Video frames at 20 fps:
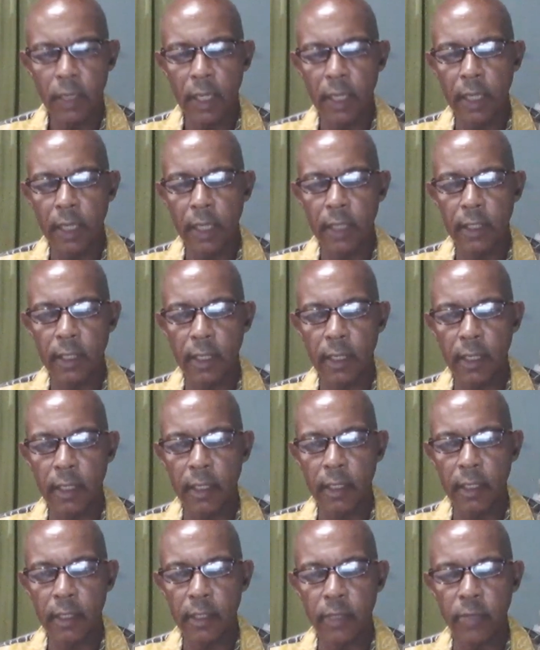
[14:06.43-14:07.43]
And
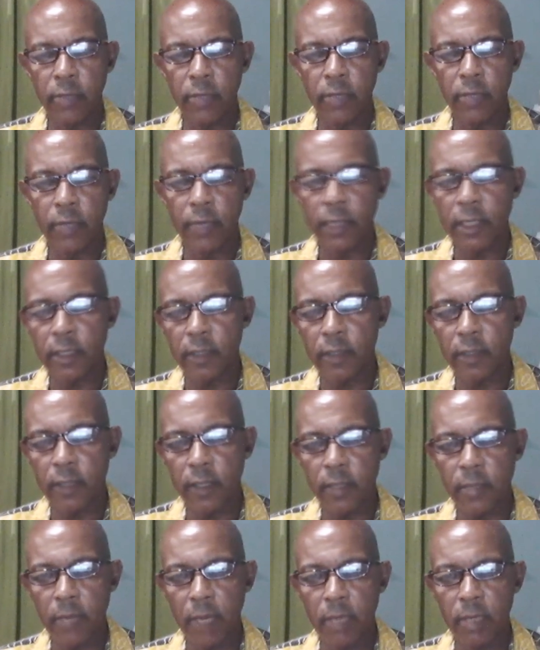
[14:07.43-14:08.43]
uh, it went right
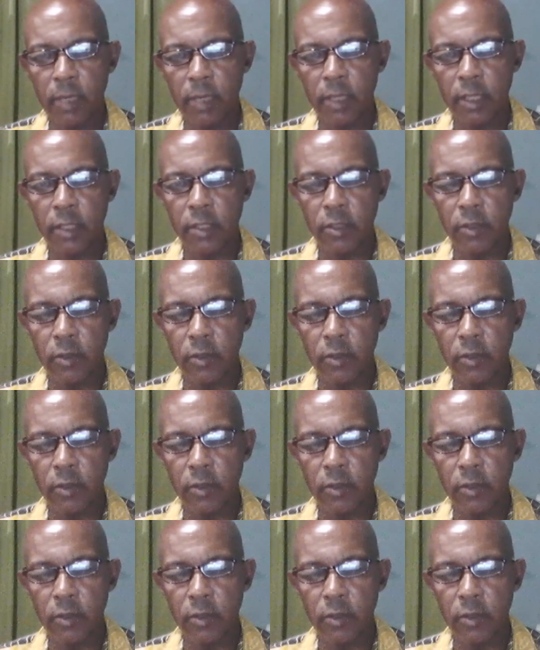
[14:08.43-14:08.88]
across Barbados,